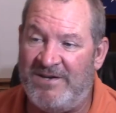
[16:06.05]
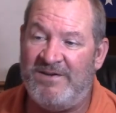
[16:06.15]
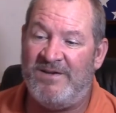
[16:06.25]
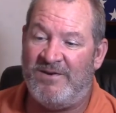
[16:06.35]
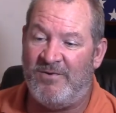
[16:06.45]
You,
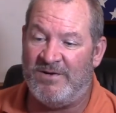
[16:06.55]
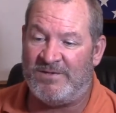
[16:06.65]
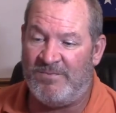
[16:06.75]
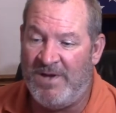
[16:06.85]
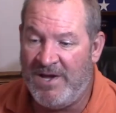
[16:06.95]
of
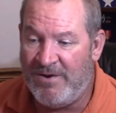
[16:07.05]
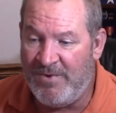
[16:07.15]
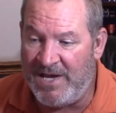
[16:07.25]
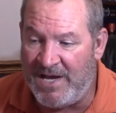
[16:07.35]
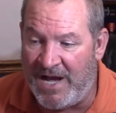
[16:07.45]
course,
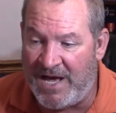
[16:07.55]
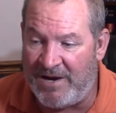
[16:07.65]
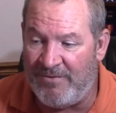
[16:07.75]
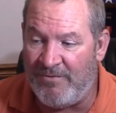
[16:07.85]
we got it